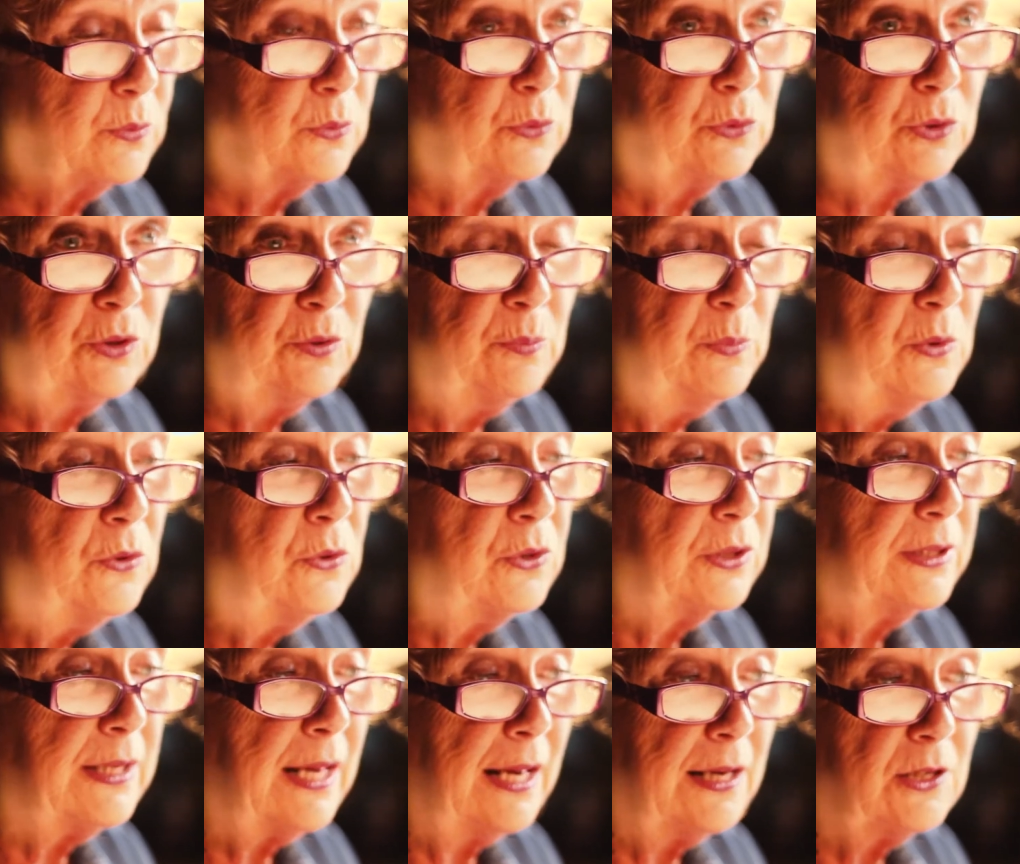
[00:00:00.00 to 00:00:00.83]
Through
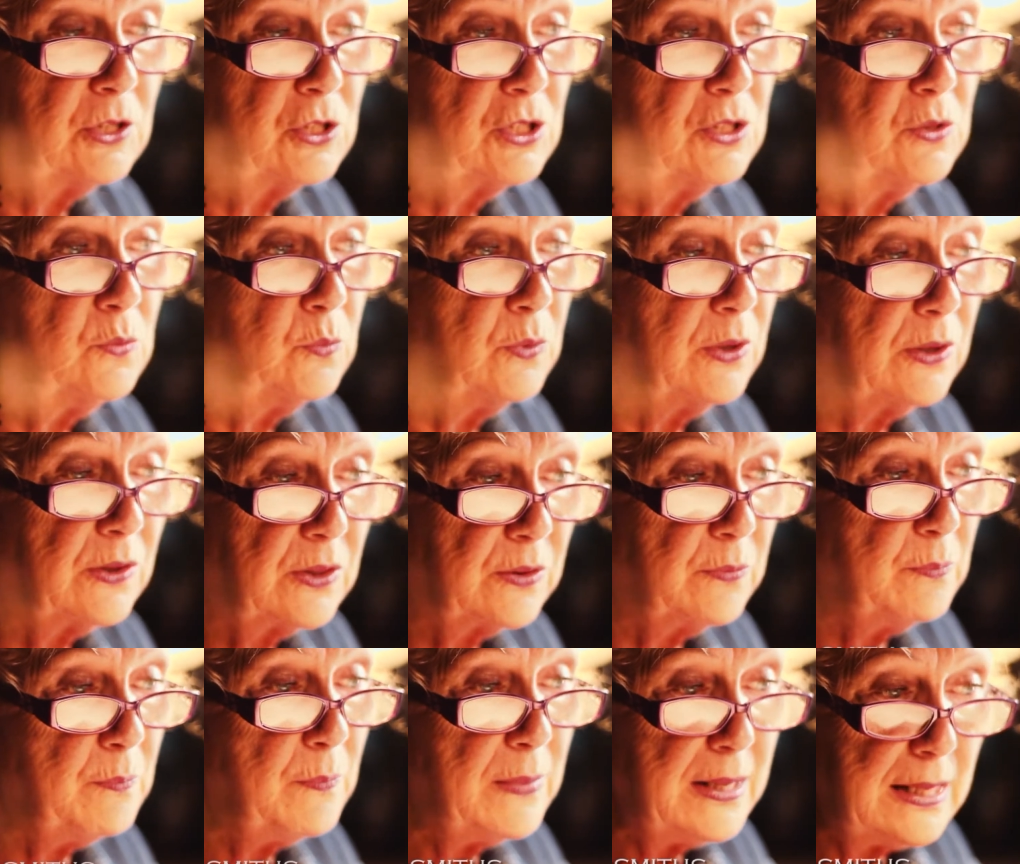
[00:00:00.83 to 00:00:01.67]
communication
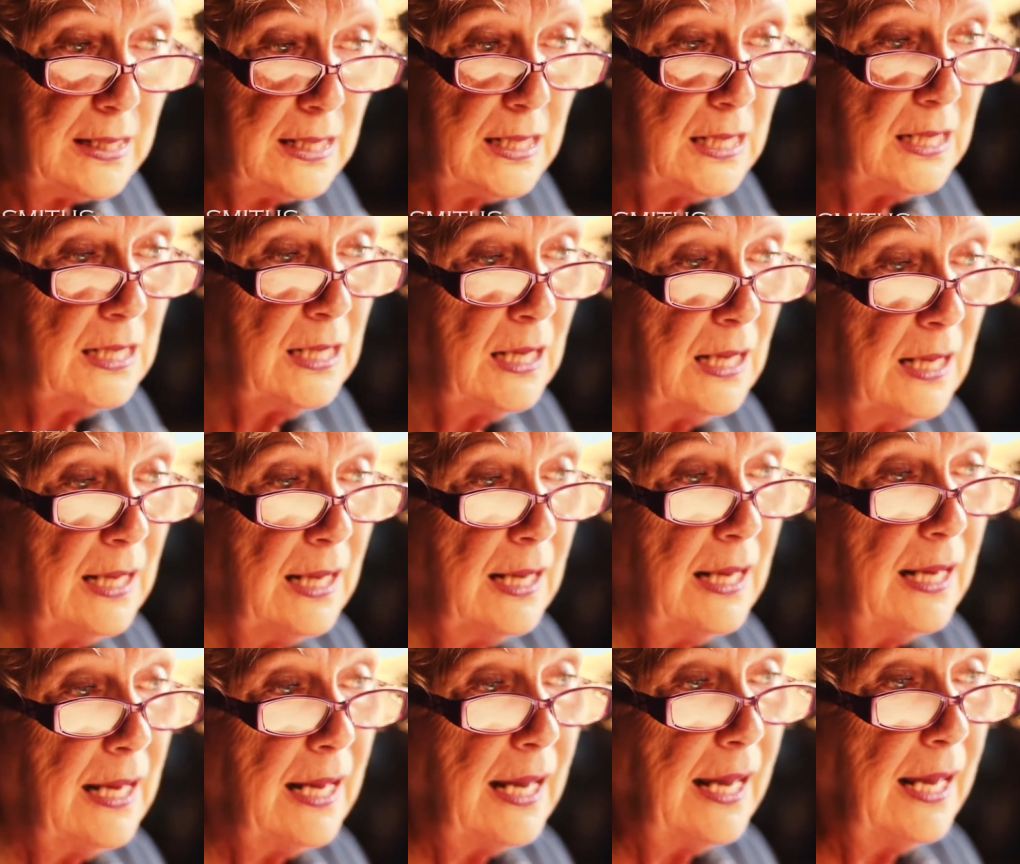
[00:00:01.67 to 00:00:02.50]
with me
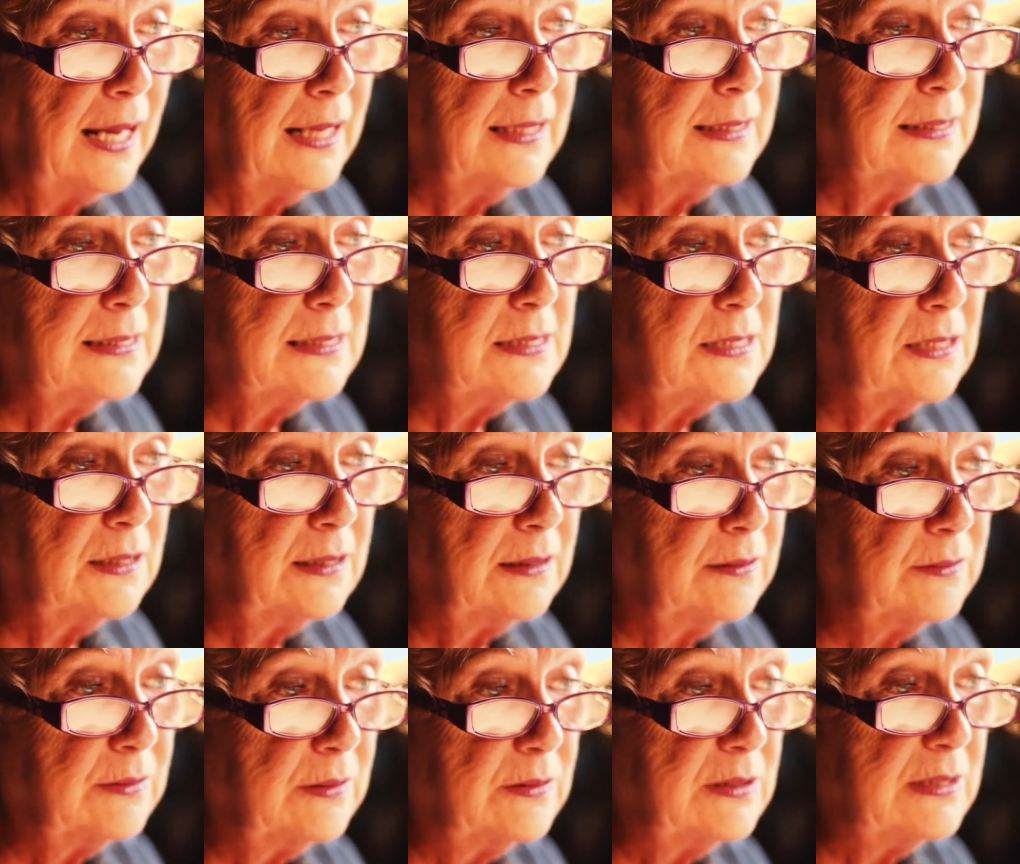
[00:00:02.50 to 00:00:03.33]

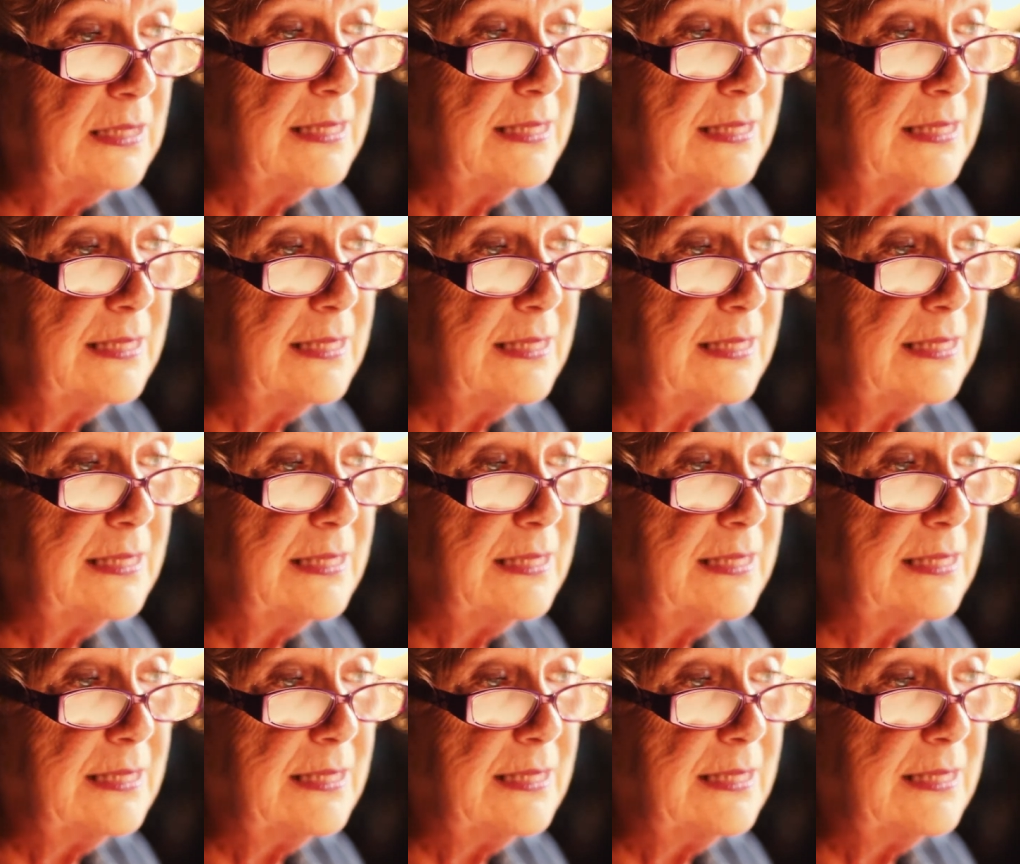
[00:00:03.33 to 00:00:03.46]
and uh,